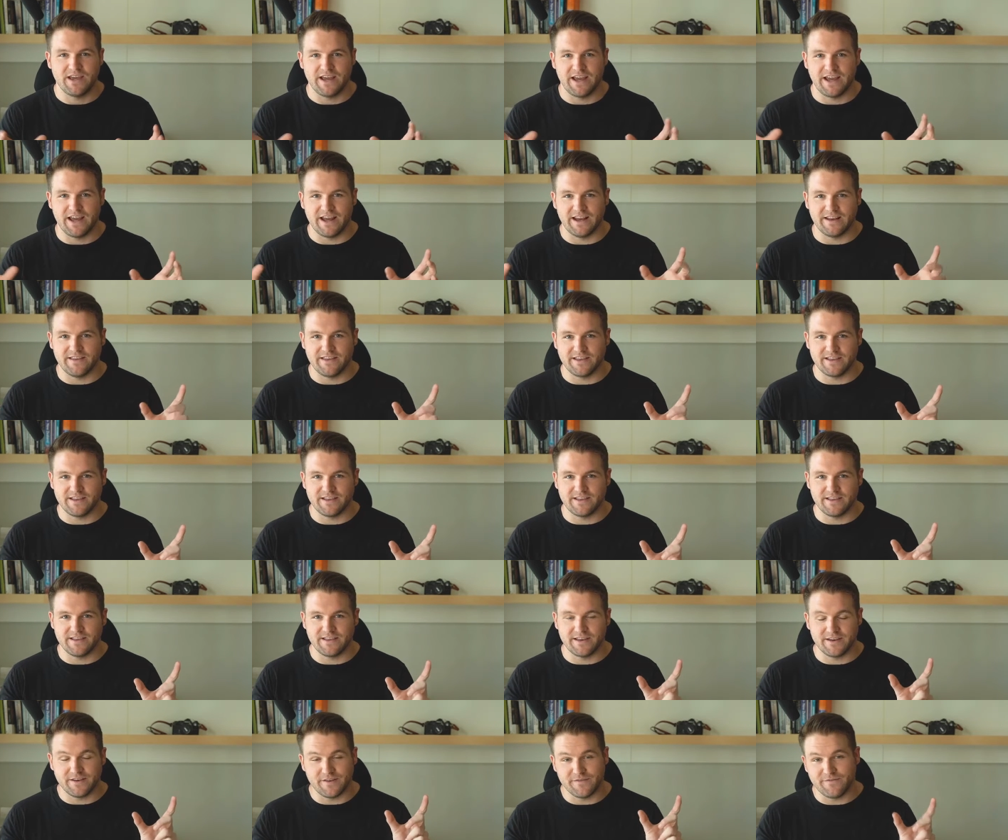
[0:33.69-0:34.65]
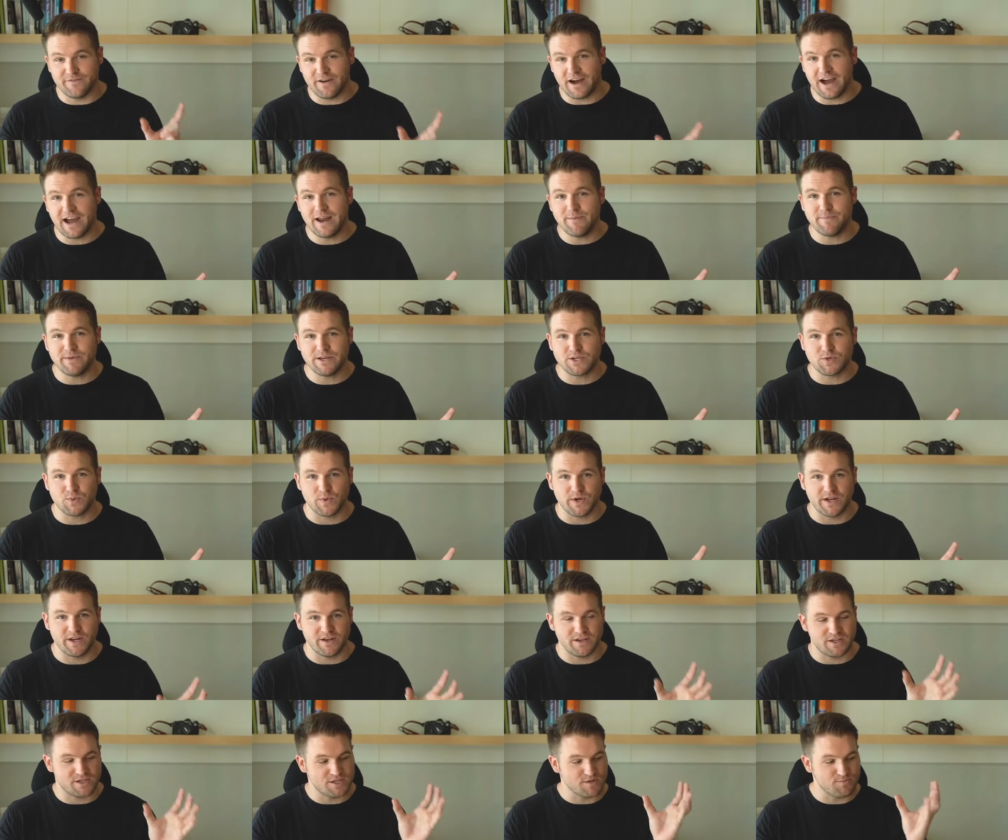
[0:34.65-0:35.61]
And the divide
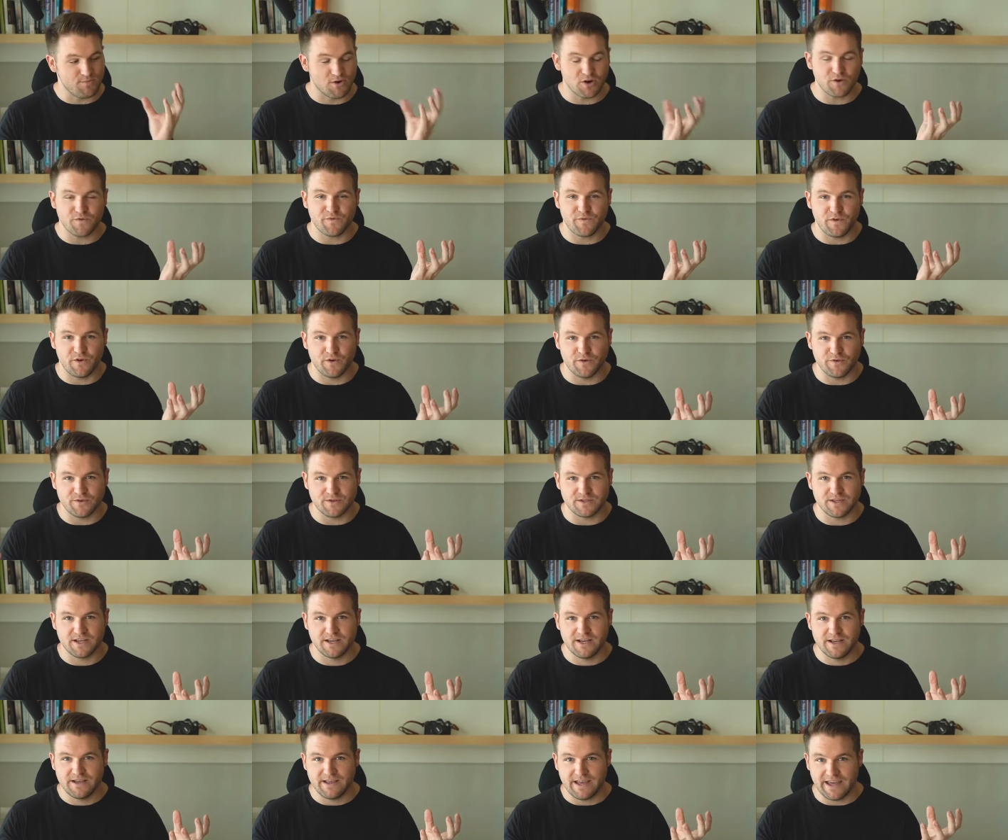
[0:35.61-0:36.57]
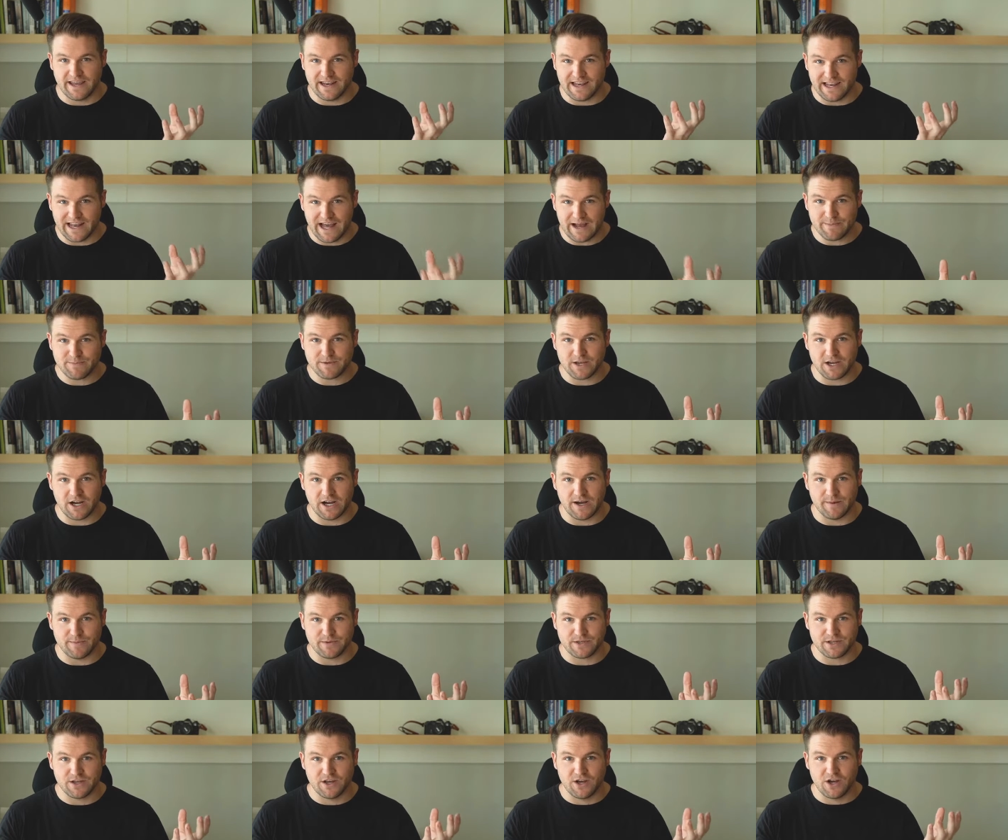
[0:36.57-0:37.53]
between smartphones and
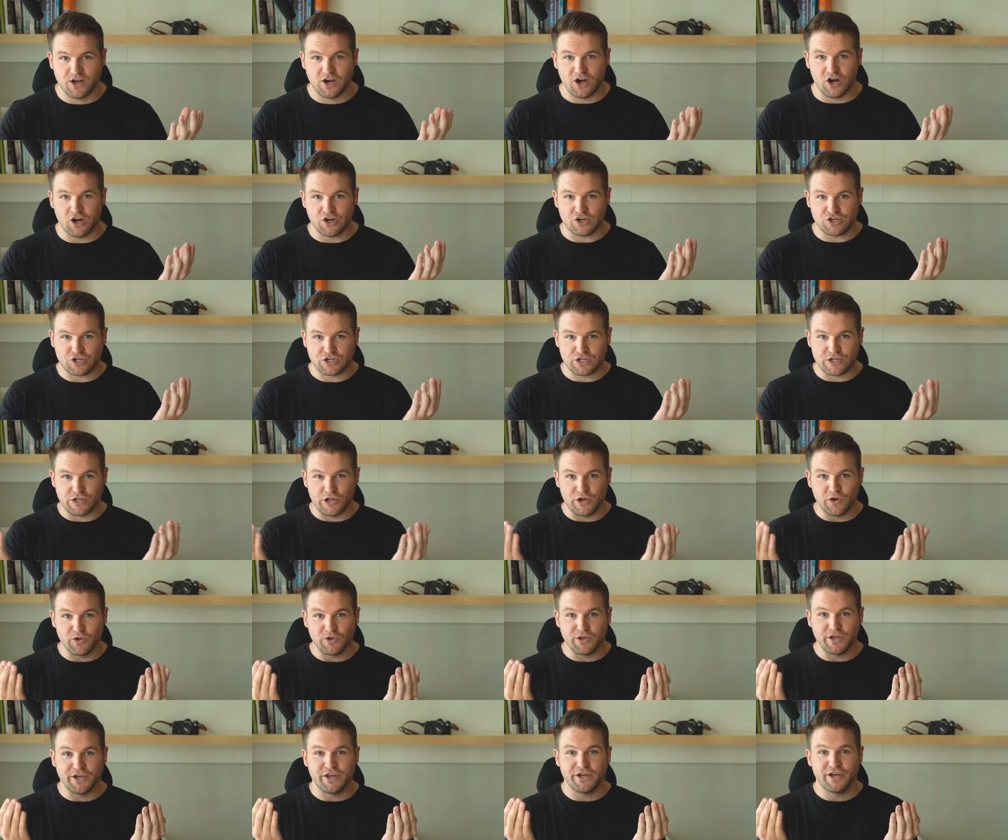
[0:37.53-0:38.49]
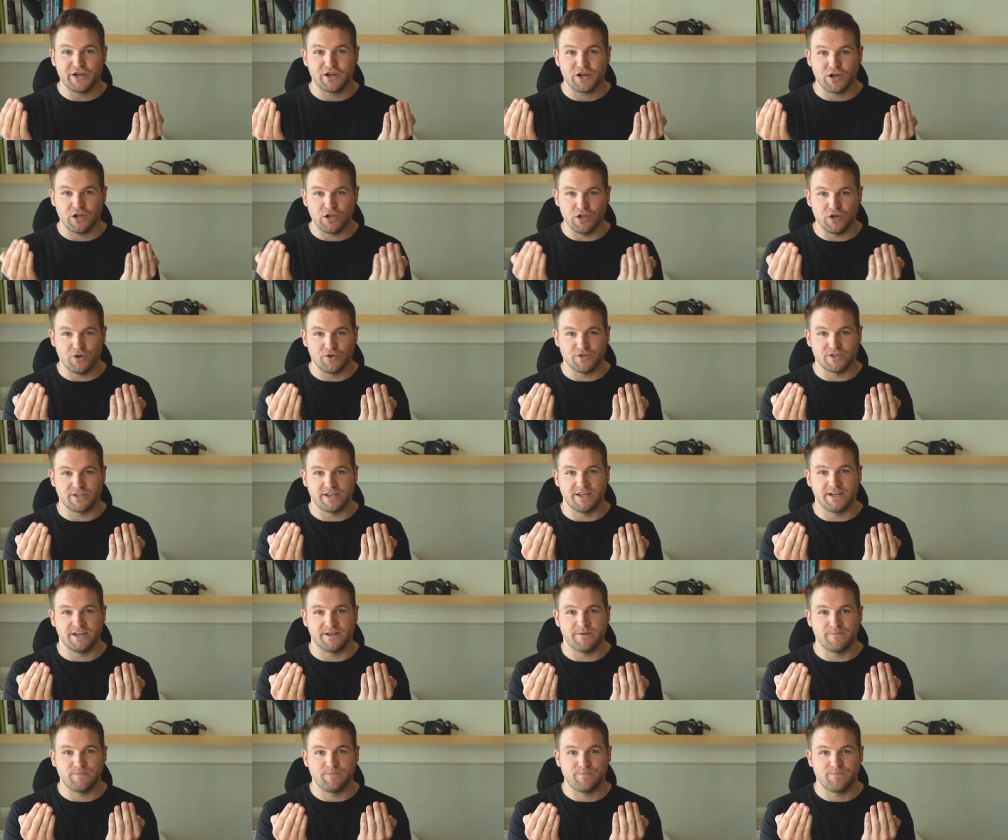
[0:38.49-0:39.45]
laptops are slowly
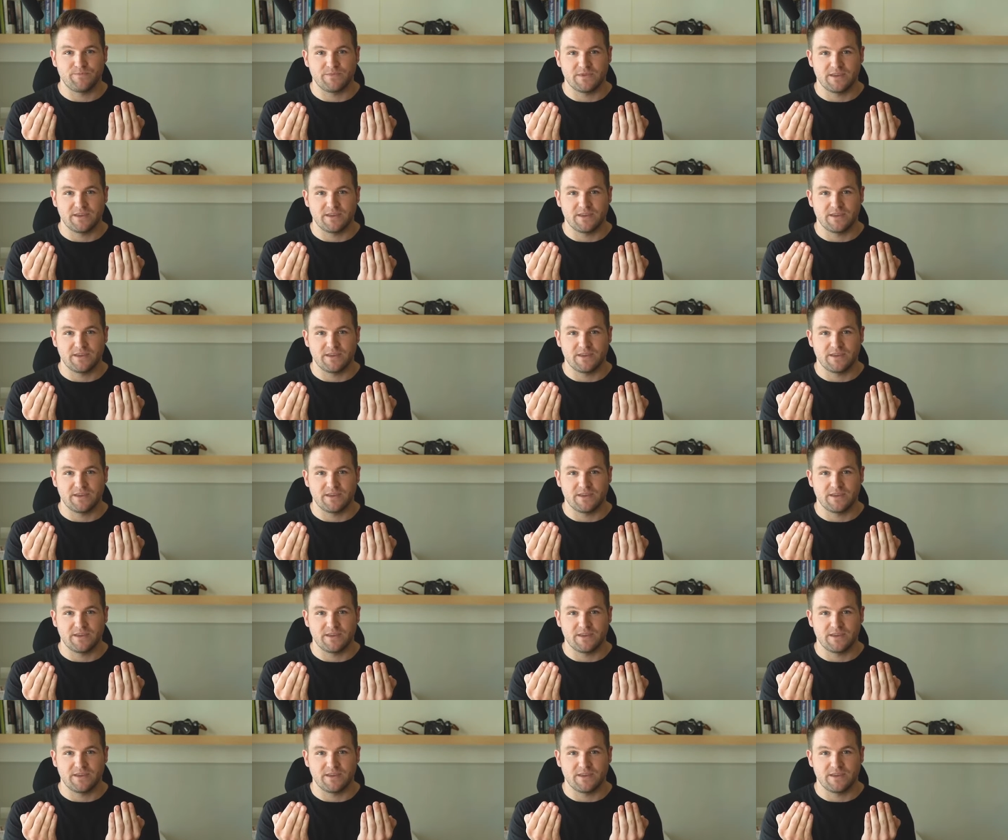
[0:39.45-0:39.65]
closing